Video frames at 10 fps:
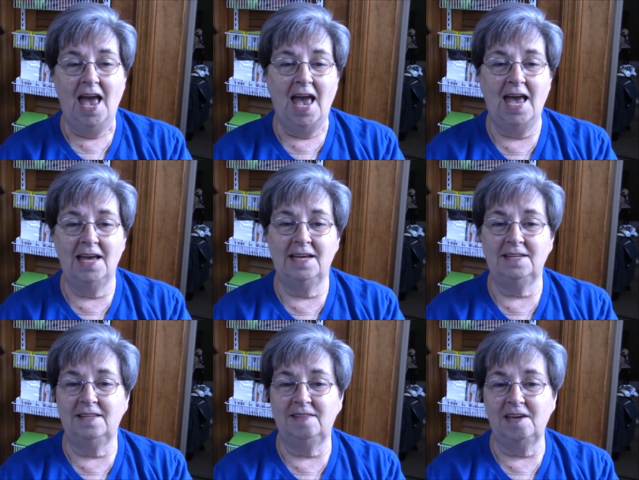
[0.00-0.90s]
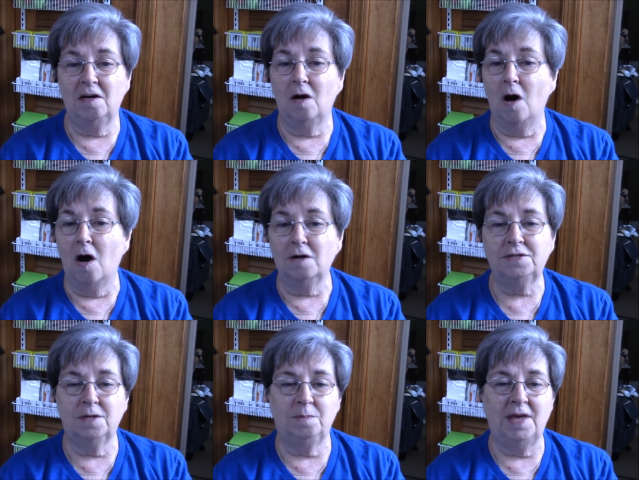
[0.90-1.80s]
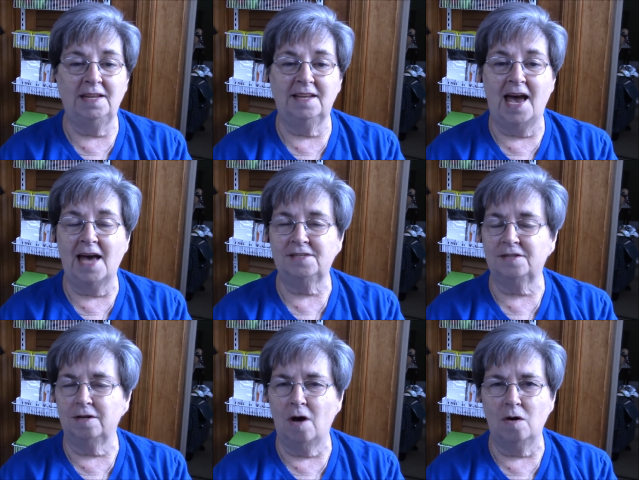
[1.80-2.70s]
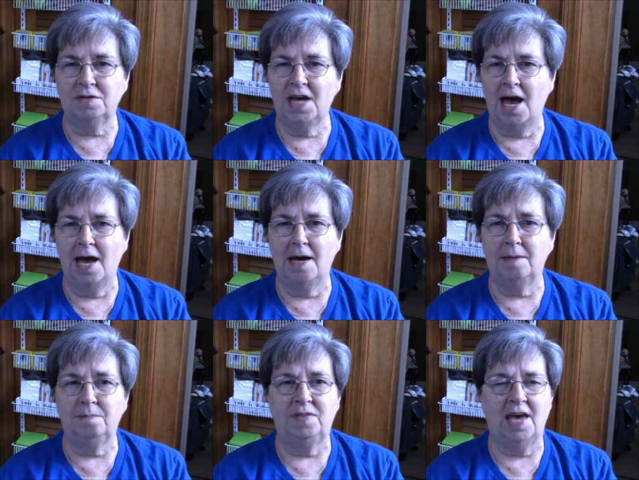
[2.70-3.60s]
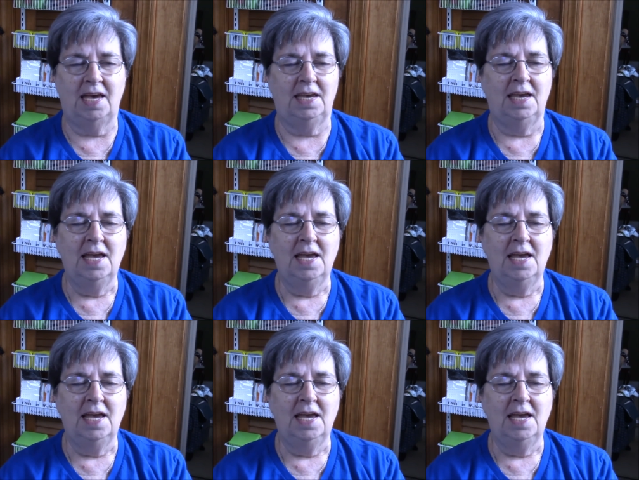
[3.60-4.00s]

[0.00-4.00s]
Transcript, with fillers: And they're awesome. They last a long time. They,